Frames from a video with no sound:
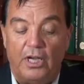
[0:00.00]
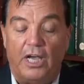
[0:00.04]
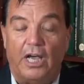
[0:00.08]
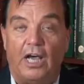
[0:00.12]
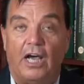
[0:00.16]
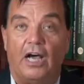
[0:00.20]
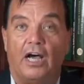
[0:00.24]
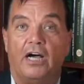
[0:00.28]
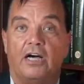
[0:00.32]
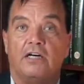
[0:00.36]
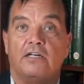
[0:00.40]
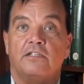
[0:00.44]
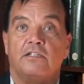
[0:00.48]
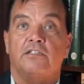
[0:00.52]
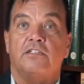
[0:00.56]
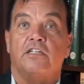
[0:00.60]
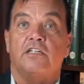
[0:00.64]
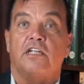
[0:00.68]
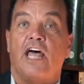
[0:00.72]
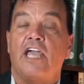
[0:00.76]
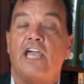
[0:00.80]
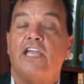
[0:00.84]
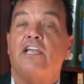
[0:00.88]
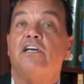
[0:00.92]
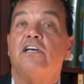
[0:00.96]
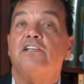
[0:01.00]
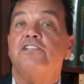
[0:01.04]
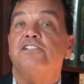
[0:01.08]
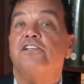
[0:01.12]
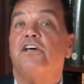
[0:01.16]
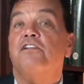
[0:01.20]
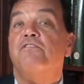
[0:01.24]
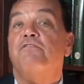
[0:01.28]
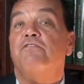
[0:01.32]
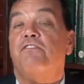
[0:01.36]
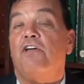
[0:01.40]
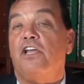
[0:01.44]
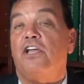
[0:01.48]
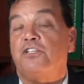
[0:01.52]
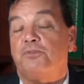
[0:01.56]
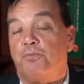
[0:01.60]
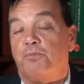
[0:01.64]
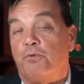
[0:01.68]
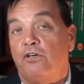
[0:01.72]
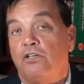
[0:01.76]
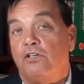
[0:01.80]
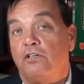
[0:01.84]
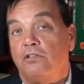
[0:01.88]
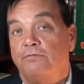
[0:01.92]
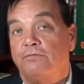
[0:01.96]
like us on
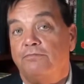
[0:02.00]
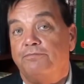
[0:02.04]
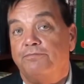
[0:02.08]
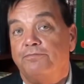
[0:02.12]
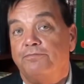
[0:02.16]
Facebook